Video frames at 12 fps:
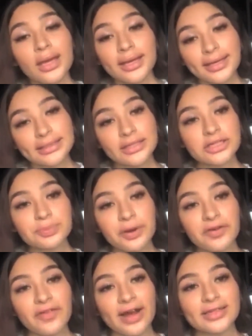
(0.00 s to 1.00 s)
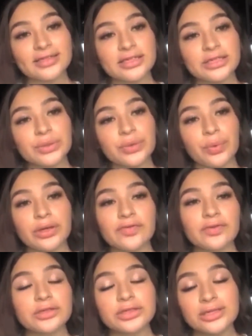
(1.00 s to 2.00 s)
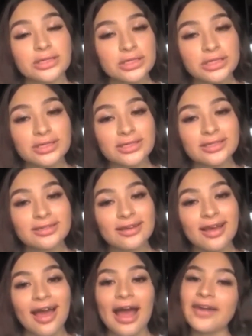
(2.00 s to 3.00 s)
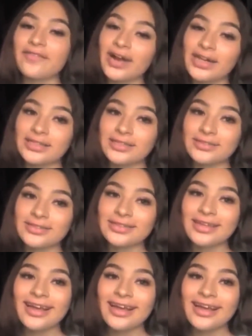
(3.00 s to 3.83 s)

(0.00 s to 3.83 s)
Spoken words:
KidSingers provides us with wonderful traditions and values.